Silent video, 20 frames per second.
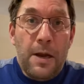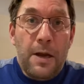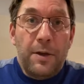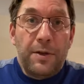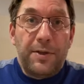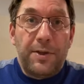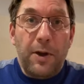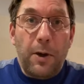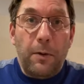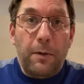
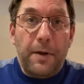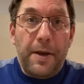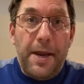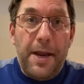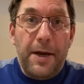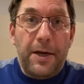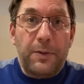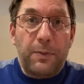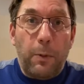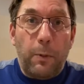So
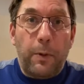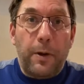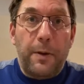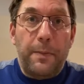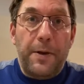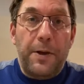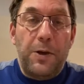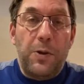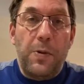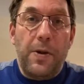here's what we're going to
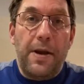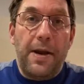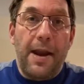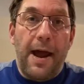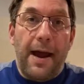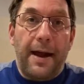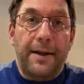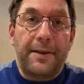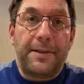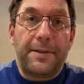be doing
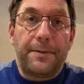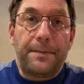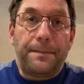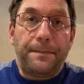next.